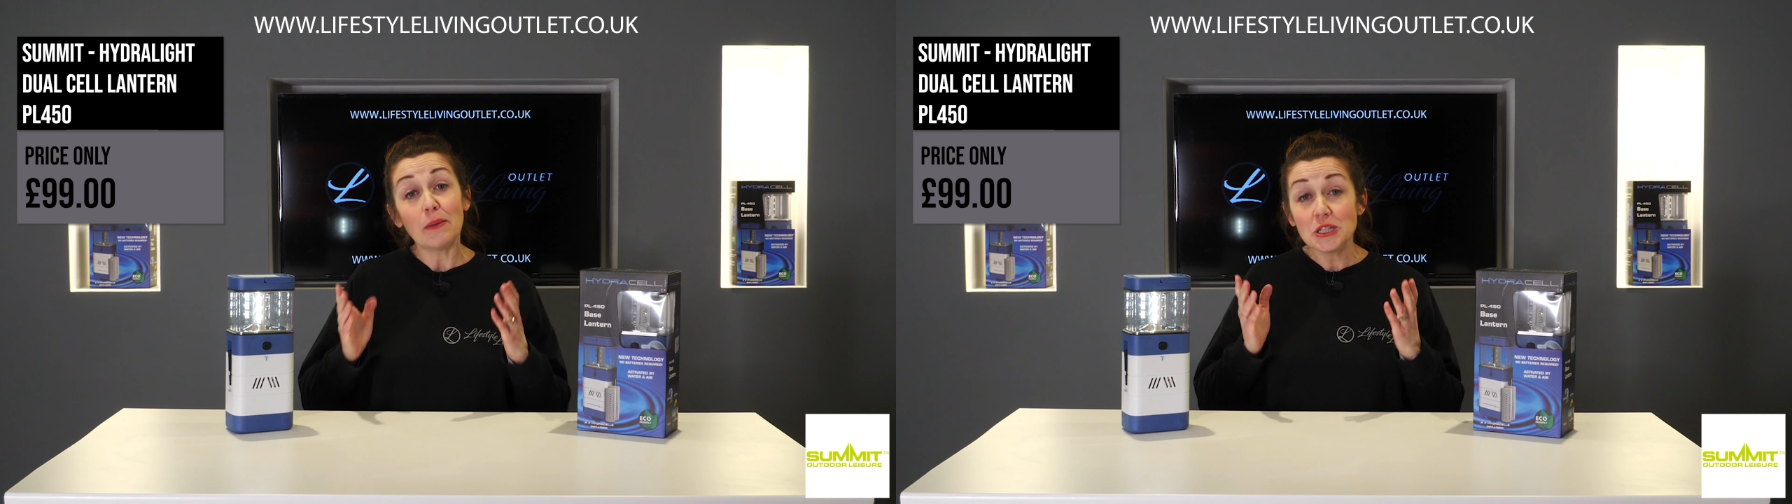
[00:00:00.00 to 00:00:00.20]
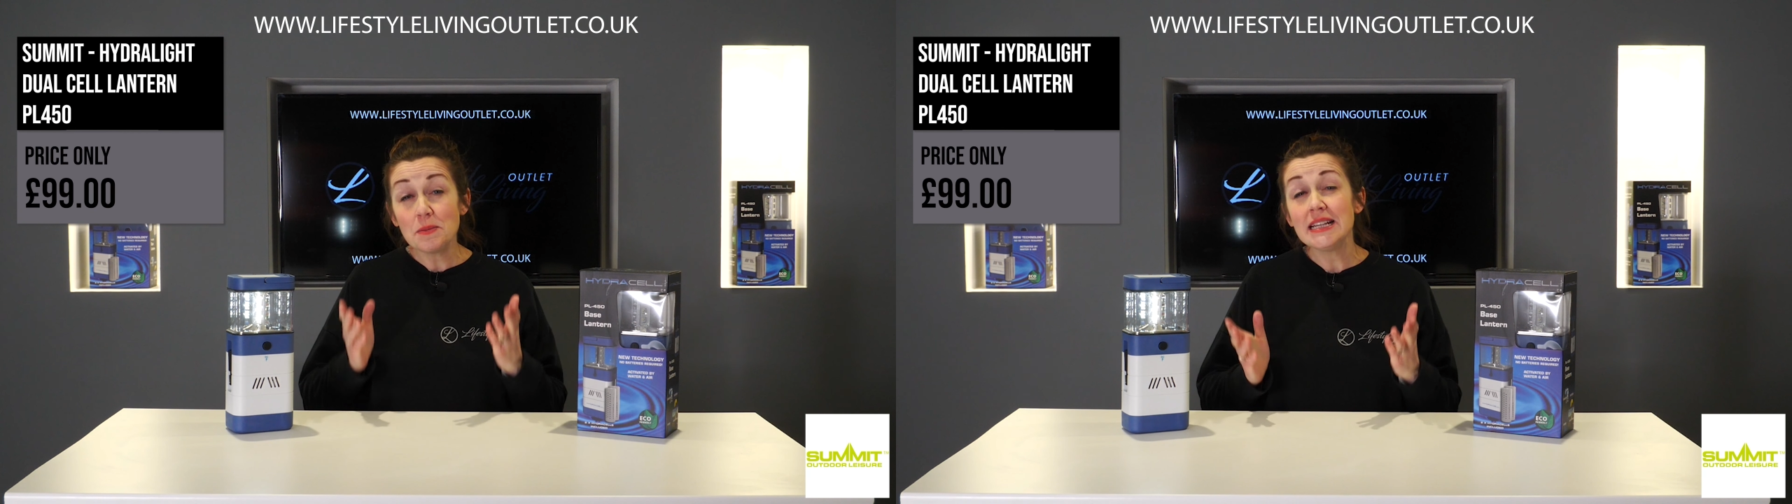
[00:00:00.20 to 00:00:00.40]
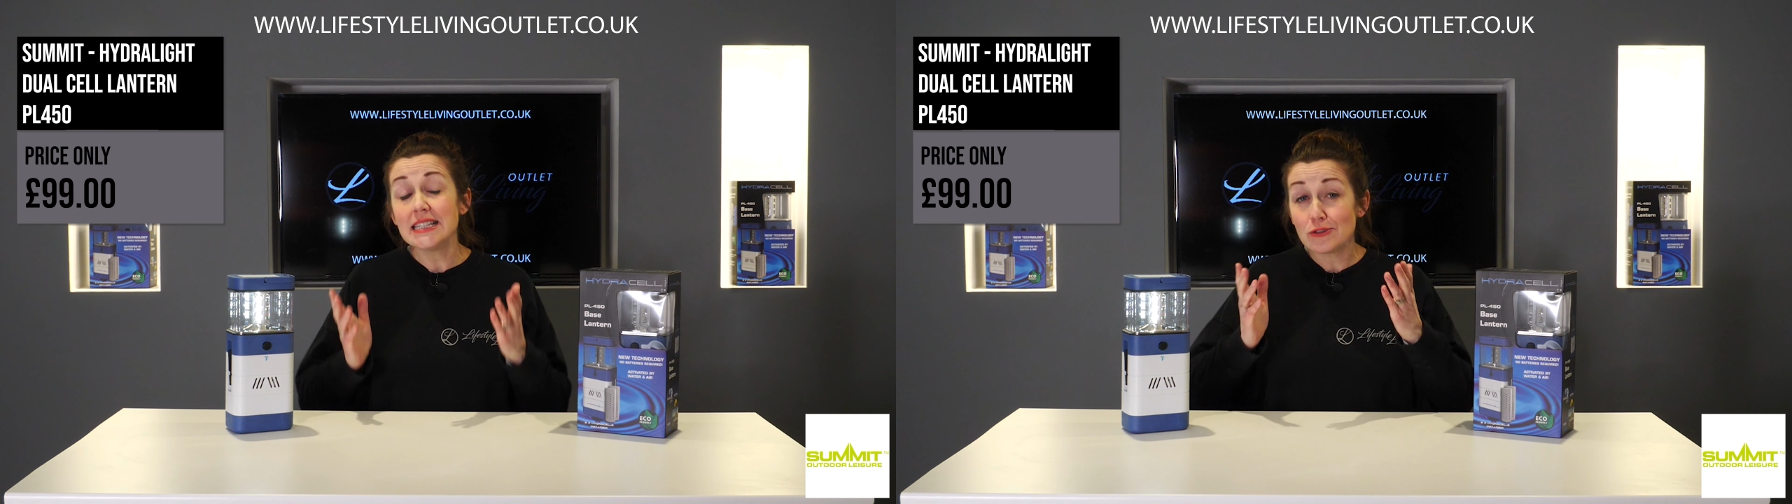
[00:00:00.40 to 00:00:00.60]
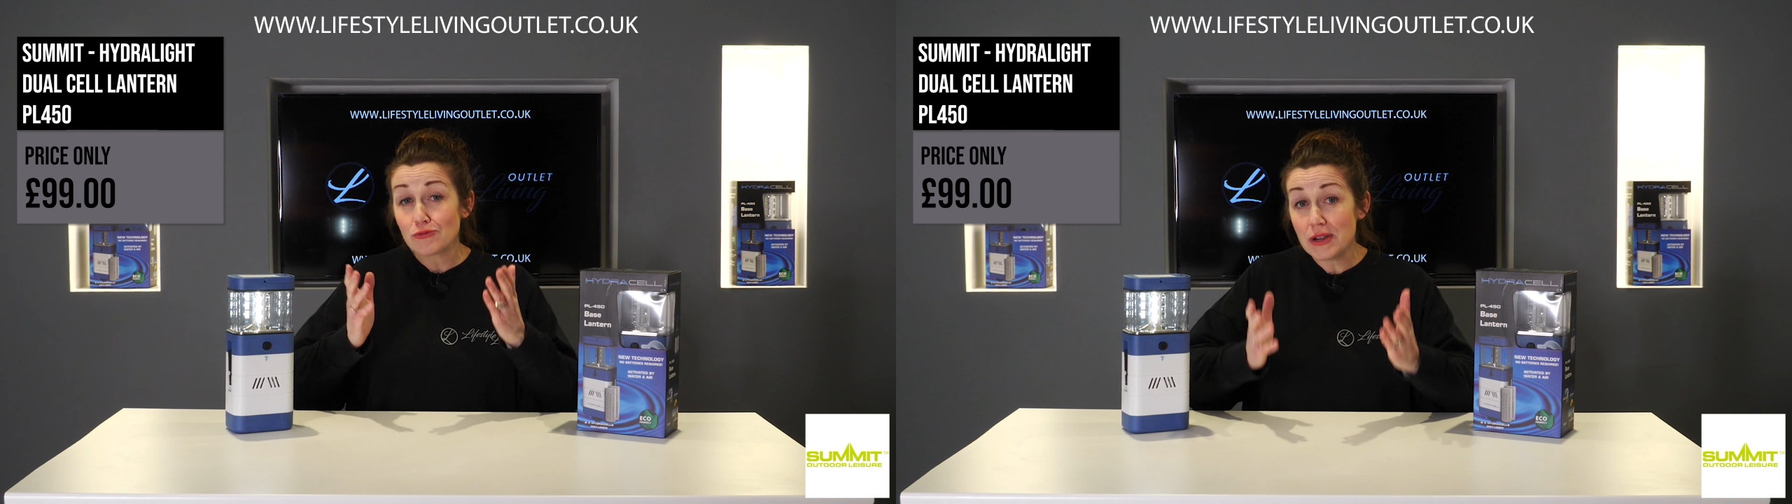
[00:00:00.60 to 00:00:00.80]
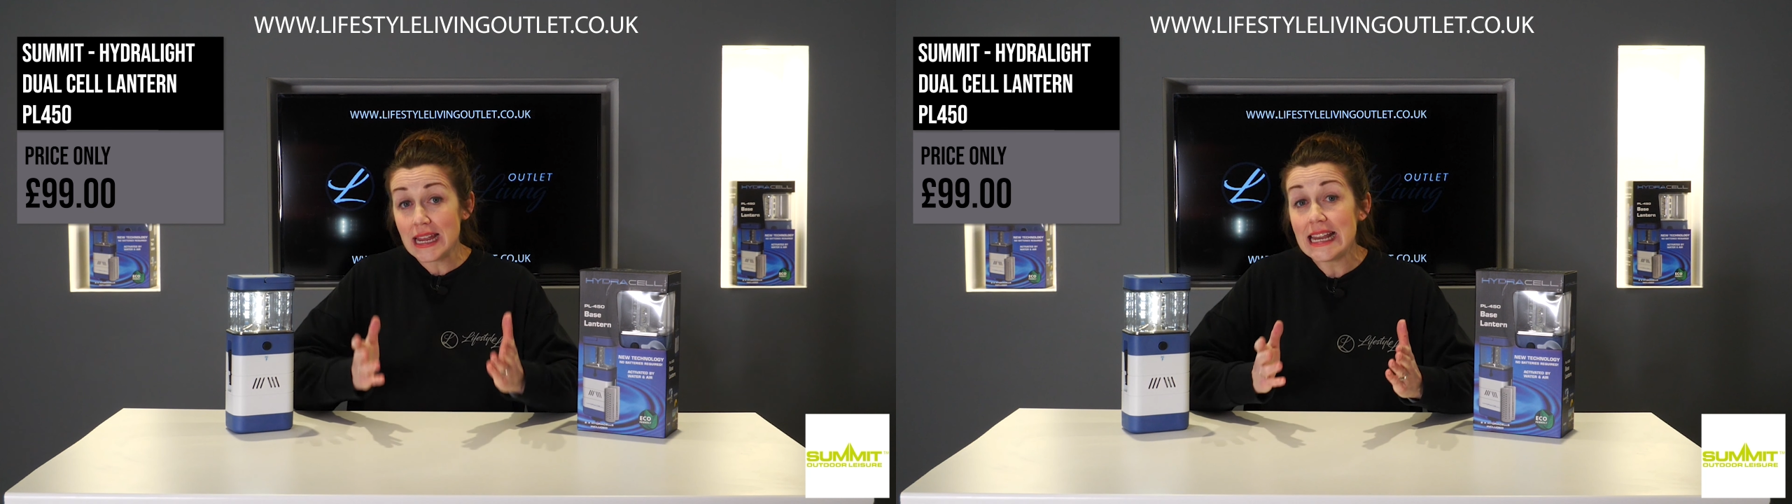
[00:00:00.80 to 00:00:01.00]
which means it's
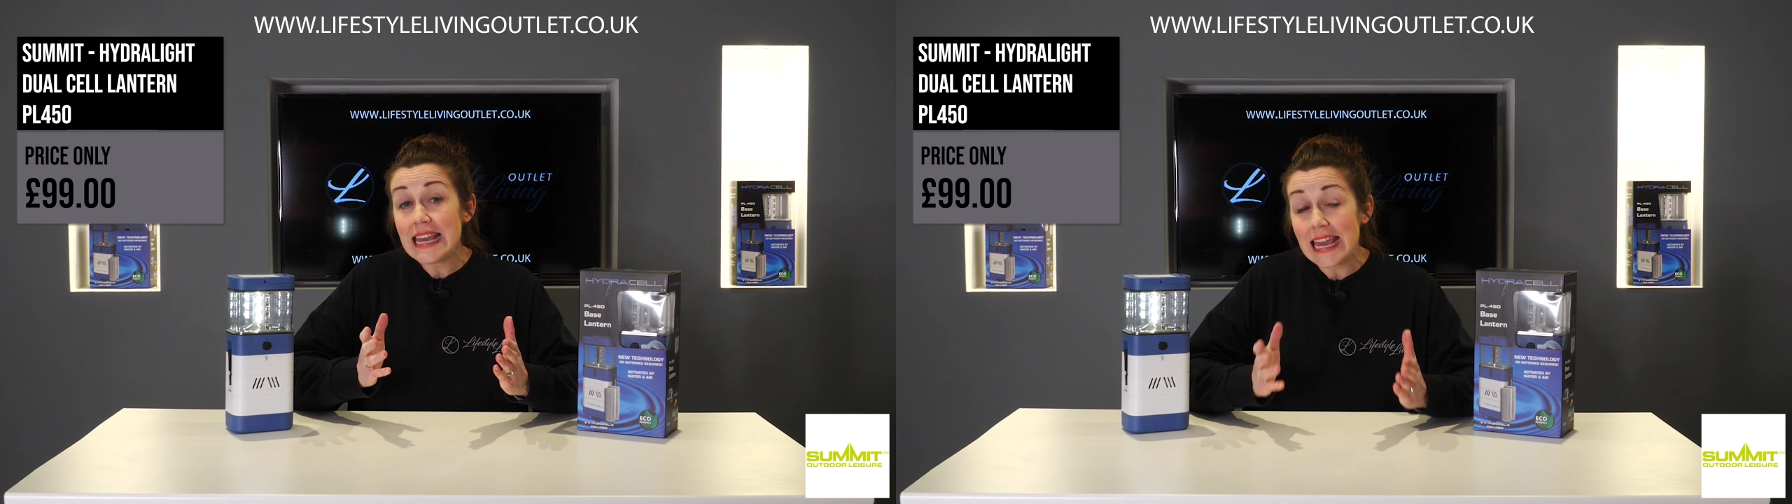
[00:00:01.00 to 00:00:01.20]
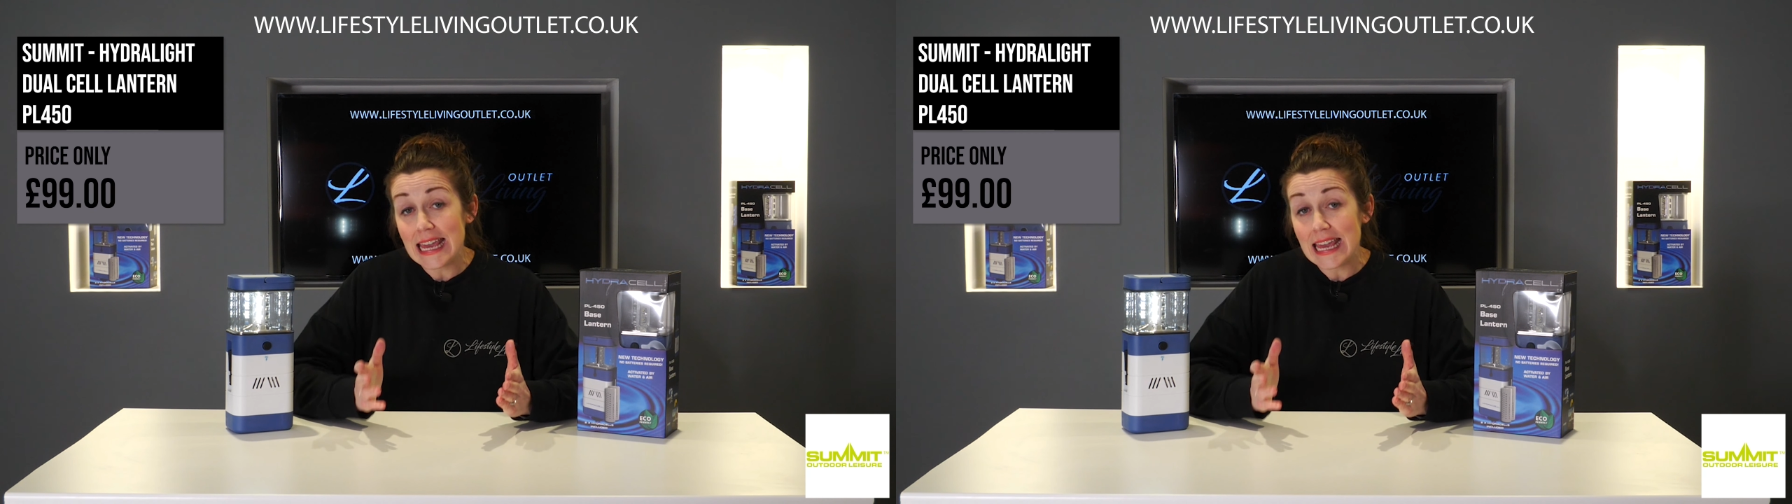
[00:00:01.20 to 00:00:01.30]
really